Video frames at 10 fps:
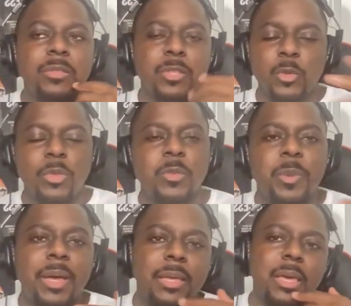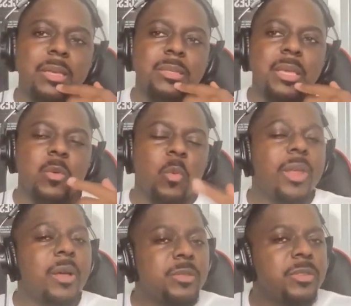to do this podcast,
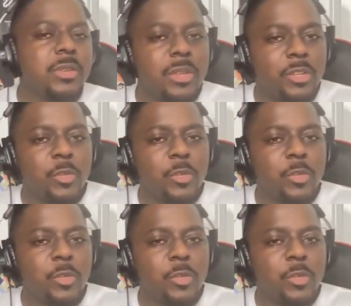what else are you going to